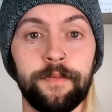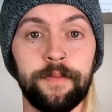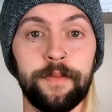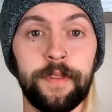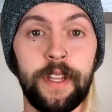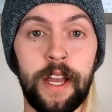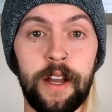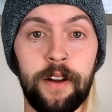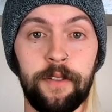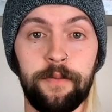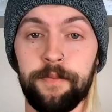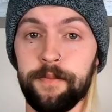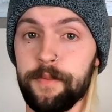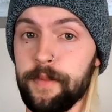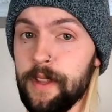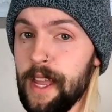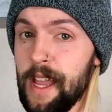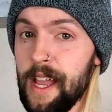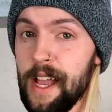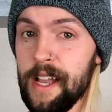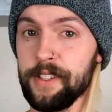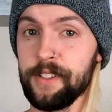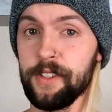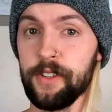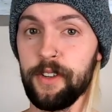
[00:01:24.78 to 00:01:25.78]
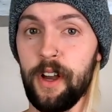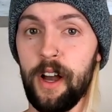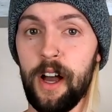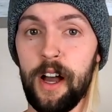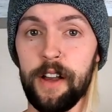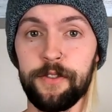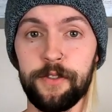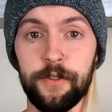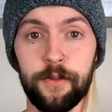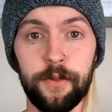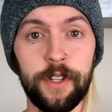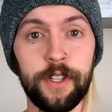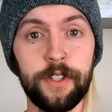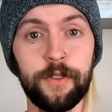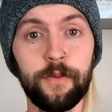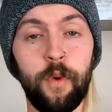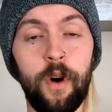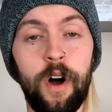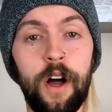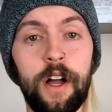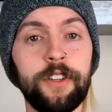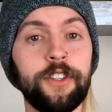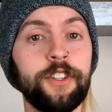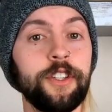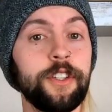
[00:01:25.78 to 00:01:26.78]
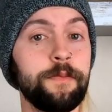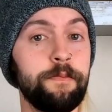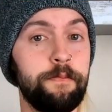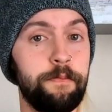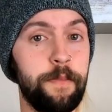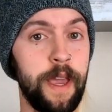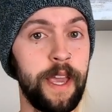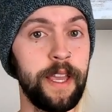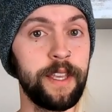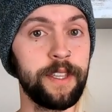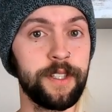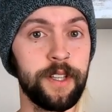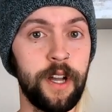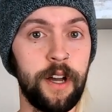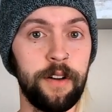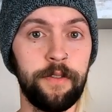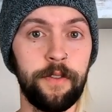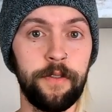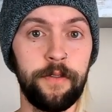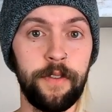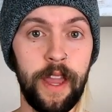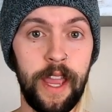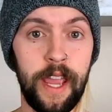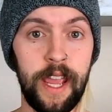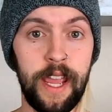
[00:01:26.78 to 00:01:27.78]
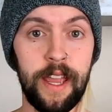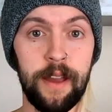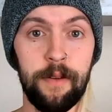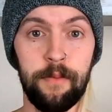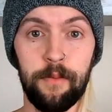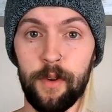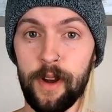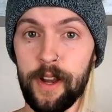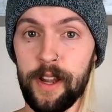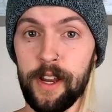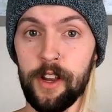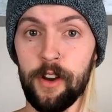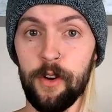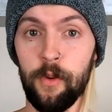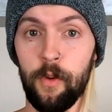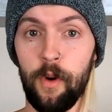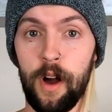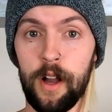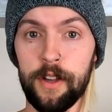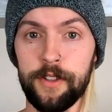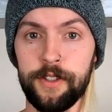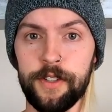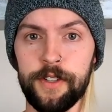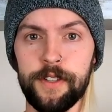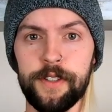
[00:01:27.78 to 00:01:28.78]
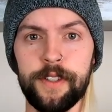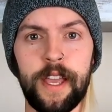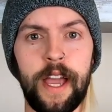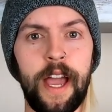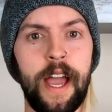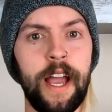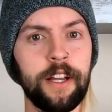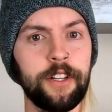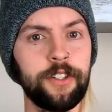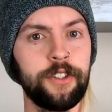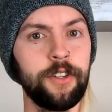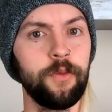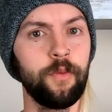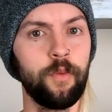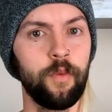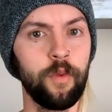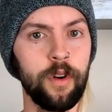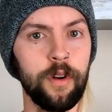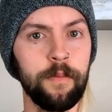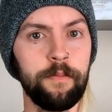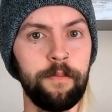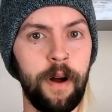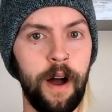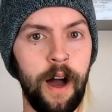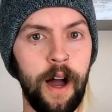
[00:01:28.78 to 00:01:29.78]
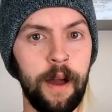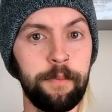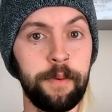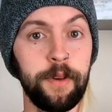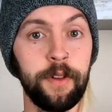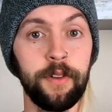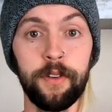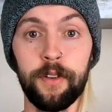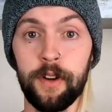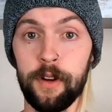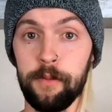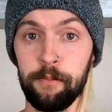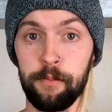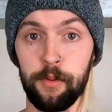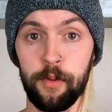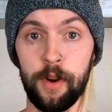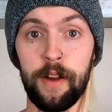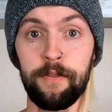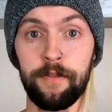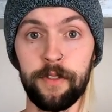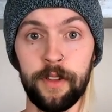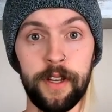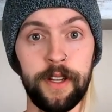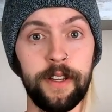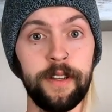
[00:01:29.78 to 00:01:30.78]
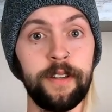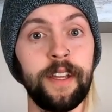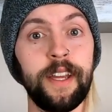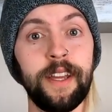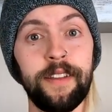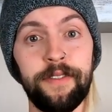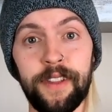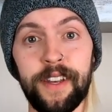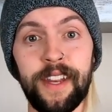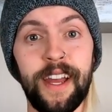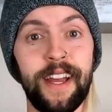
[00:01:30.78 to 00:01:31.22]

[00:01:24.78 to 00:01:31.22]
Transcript: Now, Hasselhoff's wristwatch is based off of AM radio watches that actually were popular and prevalent in the